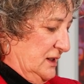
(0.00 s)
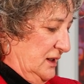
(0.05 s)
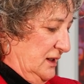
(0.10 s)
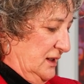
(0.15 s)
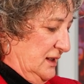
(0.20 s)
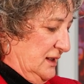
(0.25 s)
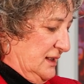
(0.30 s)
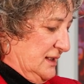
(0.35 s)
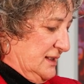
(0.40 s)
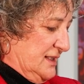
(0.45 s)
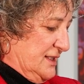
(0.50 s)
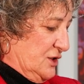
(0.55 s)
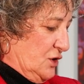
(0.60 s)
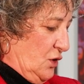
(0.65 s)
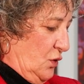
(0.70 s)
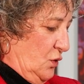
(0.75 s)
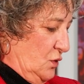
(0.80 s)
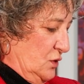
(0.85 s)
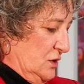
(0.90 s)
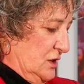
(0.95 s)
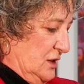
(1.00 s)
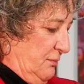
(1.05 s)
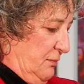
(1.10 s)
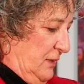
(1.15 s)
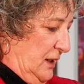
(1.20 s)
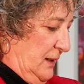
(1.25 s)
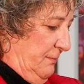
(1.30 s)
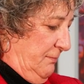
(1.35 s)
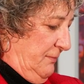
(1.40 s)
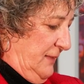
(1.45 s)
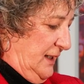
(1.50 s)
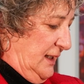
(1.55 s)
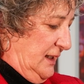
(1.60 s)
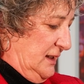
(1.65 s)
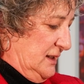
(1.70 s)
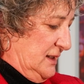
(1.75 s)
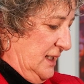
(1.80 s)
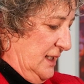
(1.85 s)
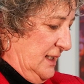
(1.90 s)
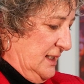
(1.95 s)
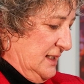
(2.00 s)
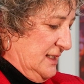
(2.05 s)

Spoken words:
to the stone to meet